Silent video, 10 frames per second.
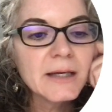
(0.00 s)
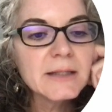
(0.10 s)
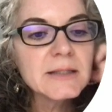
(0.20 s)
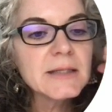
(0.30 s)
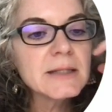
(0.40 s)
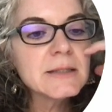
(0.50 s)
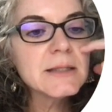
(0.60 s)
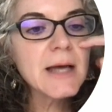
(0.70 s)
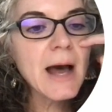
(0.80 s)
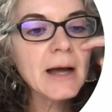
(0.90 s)
It sends
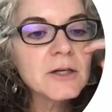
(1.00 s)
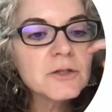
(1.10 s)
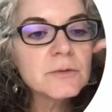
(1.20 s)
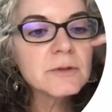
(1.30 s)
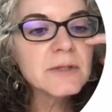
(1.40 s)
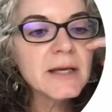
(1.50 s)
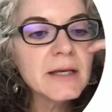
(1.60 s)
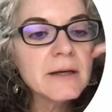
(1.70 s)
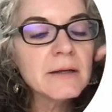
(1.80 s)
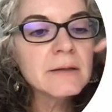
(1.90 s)
the actual
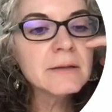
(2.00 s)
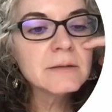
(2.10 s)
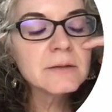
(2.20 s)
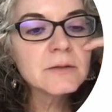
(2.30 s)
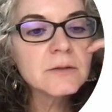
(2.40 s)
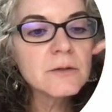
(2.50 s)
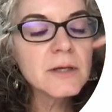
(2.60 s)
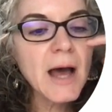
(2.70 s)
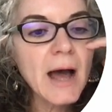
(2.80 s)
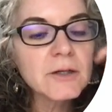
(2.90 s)
data, so the
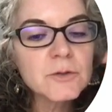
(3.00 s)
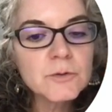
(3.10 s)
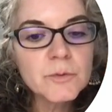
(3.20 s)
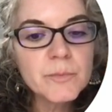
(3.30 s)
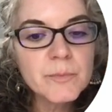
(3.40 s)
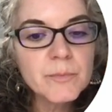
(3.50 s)
actual,